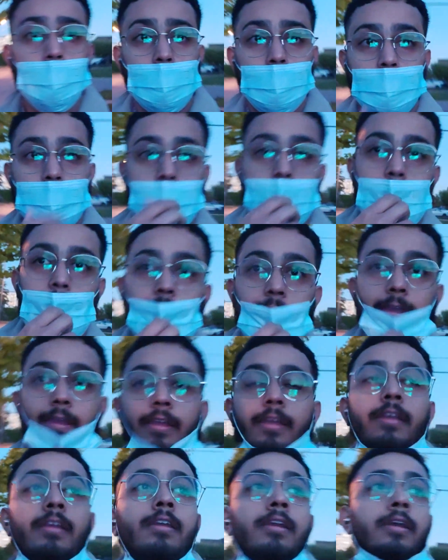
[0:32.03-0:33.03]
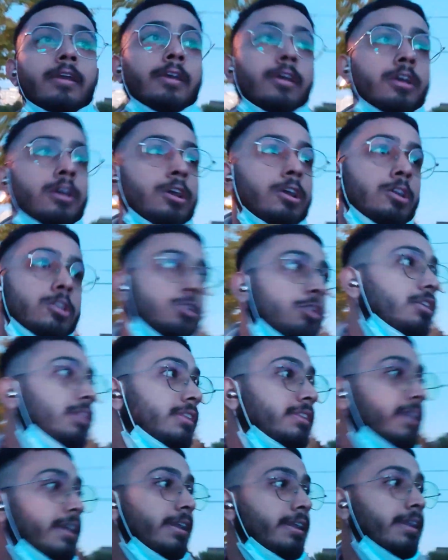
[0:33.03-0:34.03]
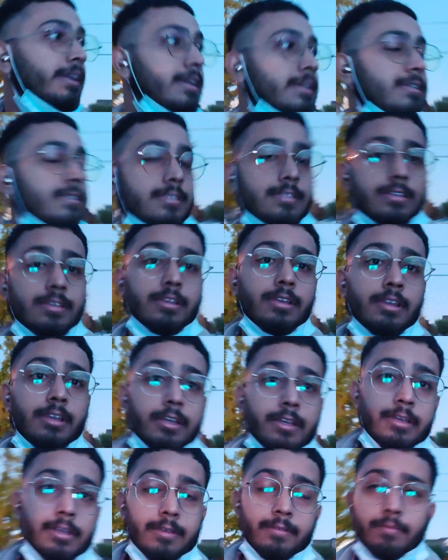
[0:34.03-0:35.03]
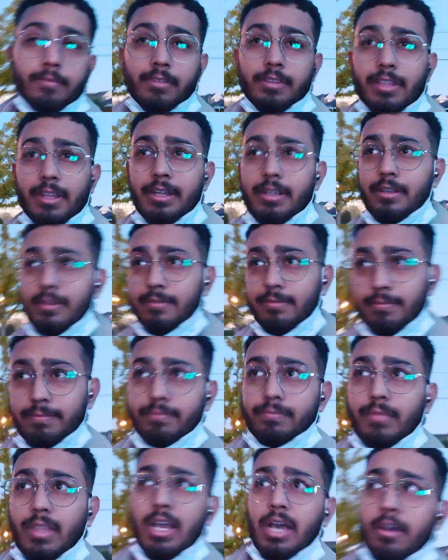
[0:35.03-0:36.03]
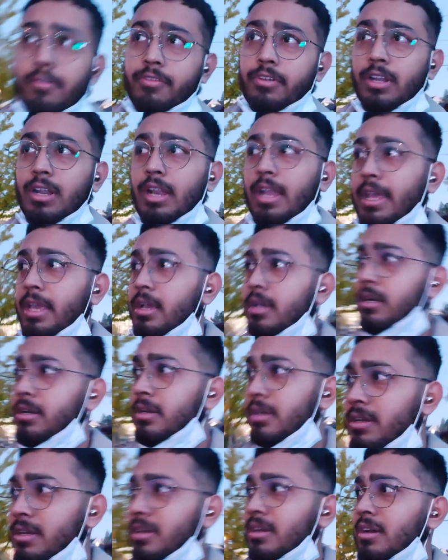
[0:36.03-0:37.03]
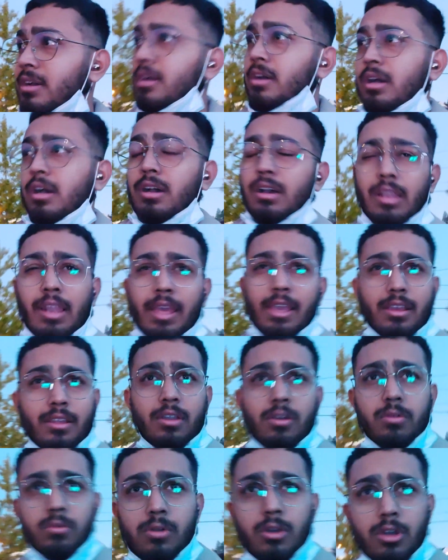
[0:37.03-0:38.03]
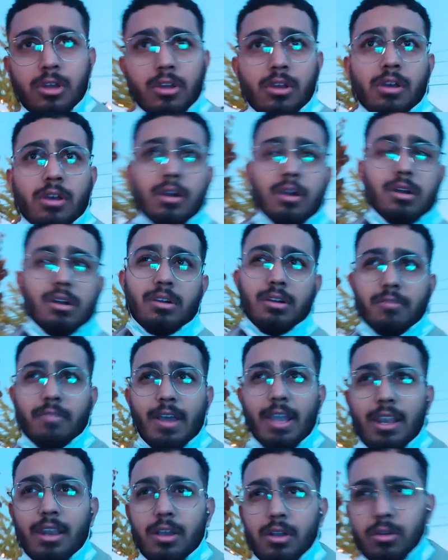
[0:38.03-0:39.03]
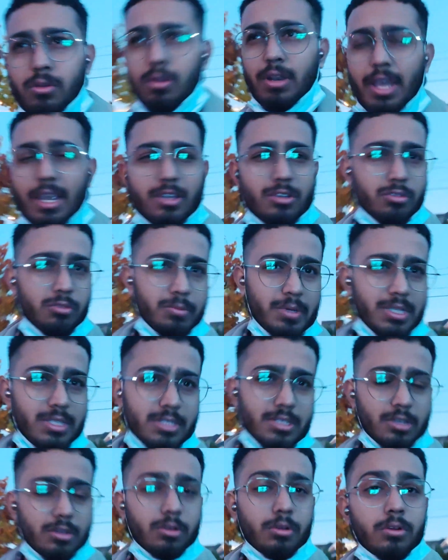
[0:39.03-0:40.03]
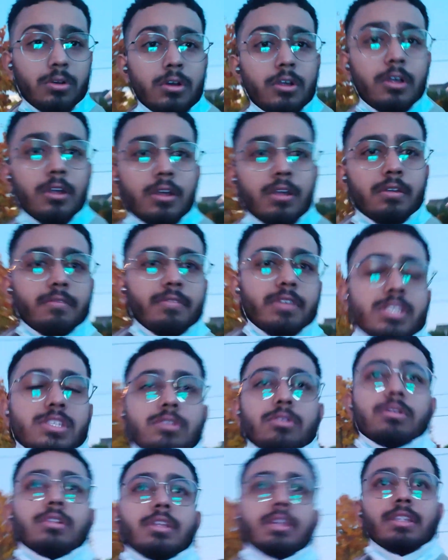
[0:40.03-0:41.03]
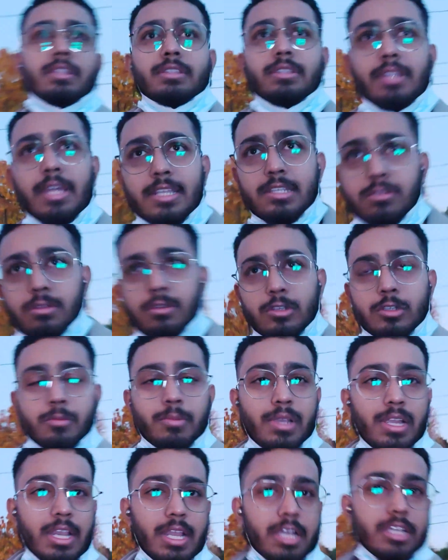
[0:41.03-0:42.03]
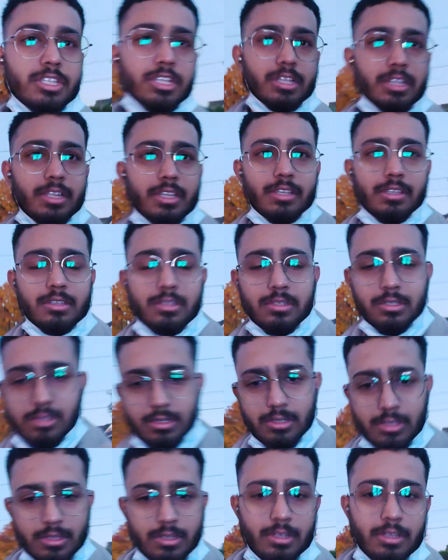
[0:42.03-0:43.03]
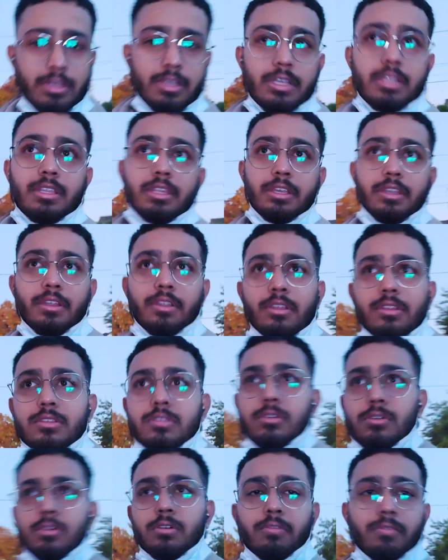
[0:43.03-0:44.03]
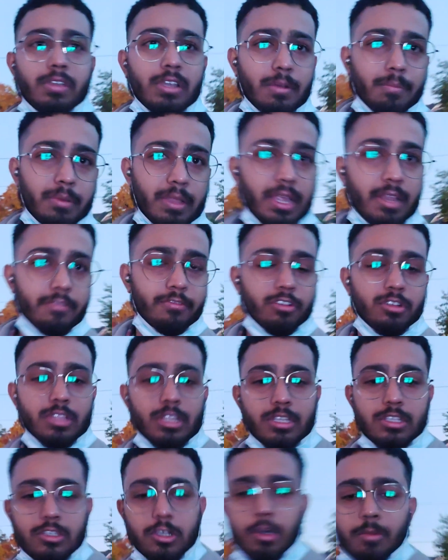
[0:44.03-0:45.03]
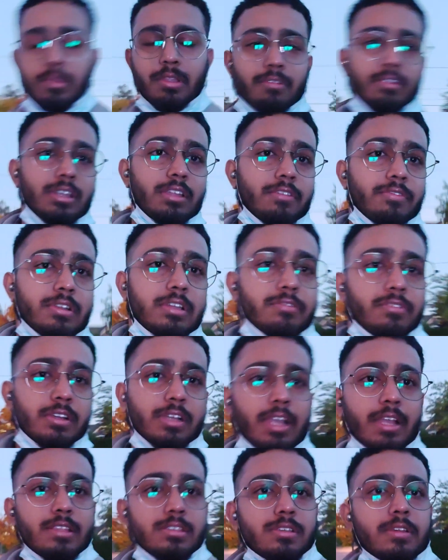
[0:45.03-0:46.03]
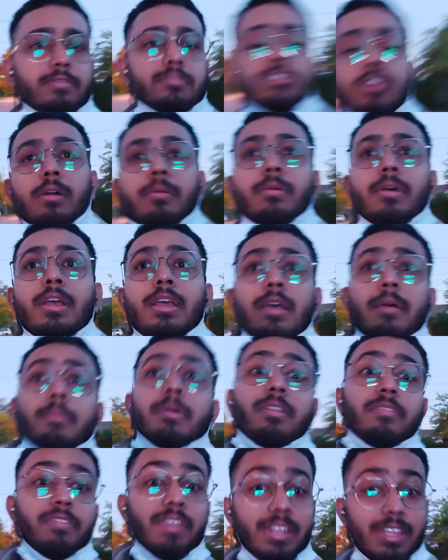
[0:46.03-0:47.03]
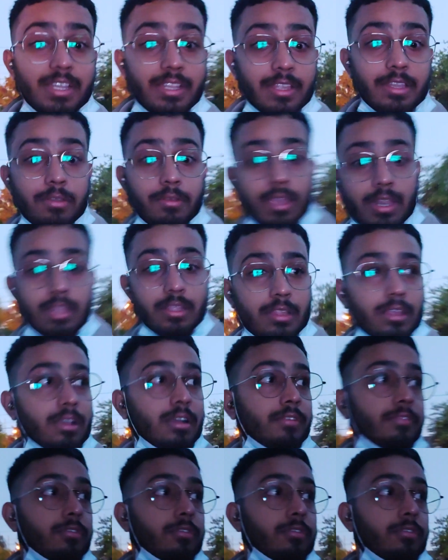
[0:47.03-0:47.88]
Okay, so the thing is that after no while ago, like 2 months ago, we saw that there's going to be election in here, so we applied for the job. There were different kinds of job, but we didn't know anything.